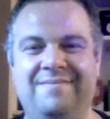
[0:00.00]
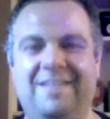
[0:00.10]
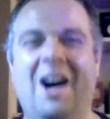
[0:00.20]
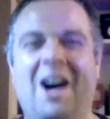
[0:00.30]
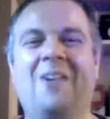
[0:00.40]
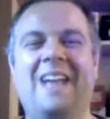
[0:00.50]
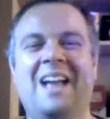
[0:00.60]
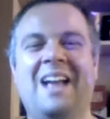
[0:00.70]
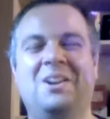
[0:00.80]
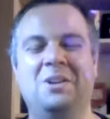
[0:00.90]
Oh,
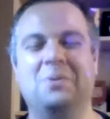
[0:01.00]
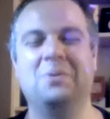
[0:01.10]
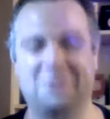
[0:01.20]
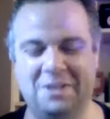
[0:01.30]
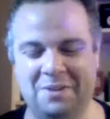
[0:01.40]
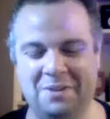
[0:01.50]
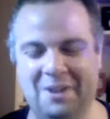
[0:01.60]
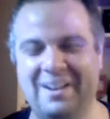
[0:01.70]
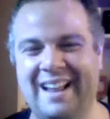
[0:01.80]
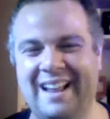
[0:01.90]
okay, cute, cute.
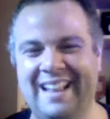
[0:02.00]
Okay.